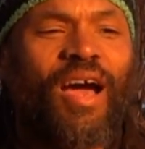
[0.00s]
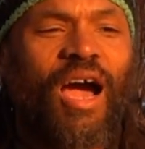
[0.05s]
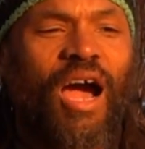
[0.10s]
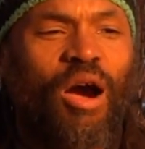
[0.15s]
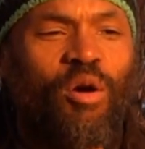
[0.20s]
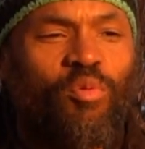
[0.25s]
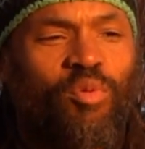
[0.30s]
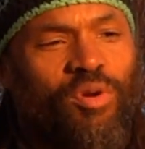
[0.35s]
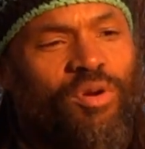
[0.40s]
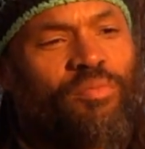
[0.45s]

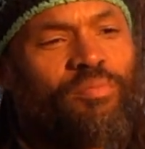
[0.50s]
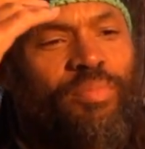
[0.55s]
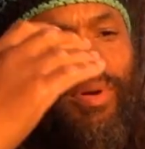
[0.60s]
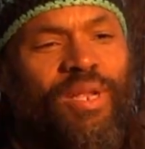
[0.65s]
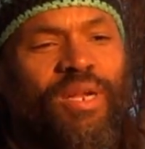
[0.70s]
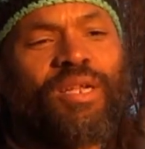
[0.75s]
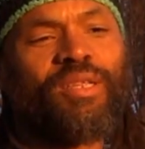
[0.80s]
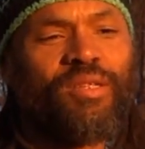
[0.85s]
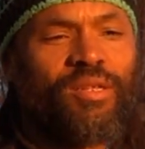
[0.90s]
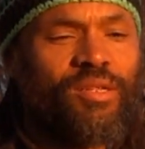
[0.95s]
I would have
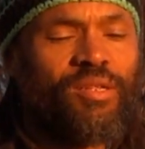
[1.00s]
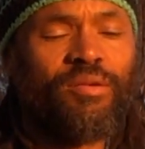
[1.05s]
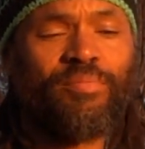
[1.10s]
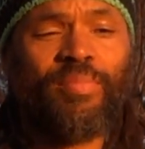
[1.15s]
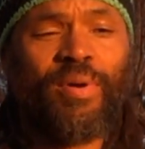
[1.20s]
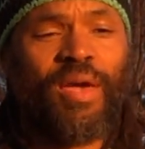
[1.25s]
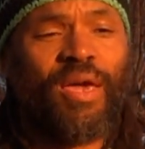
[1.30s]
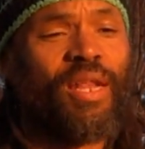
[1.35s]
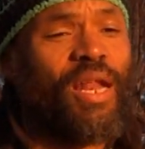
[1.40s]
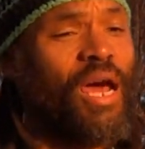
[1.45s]
been at the
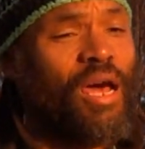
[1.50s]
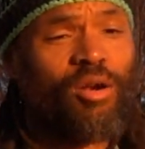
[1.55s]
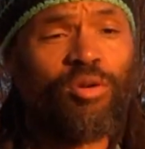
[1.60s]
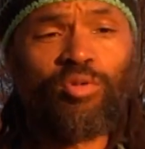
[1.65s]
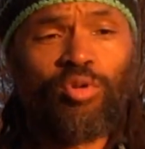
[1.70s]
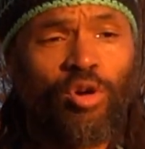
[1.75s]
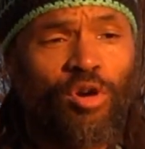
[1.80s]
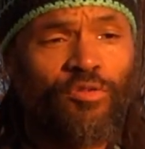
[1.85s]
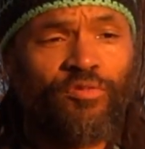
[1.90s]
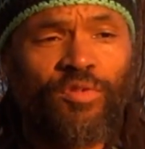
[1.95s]
debate. I
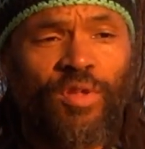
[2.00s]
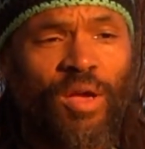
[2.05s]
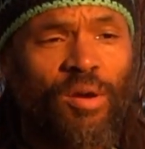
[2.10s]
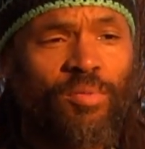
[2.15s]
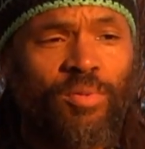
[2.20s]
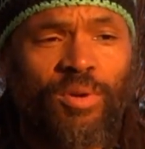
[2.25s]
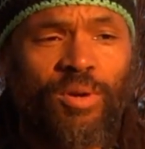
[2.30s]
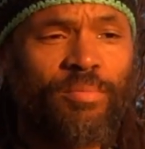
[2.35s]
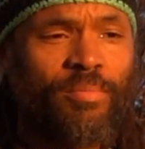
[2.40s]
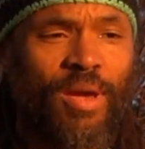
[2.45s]
don't know if
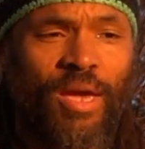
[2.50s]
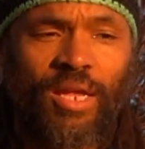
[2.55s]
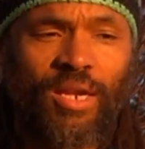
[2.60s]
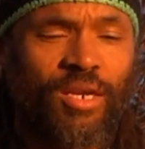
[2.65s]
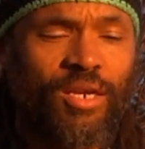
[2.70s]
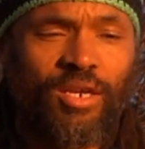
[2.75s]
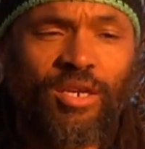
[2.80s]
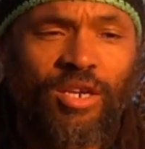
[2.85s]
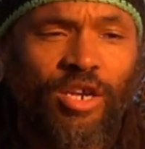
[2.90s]
that would have made any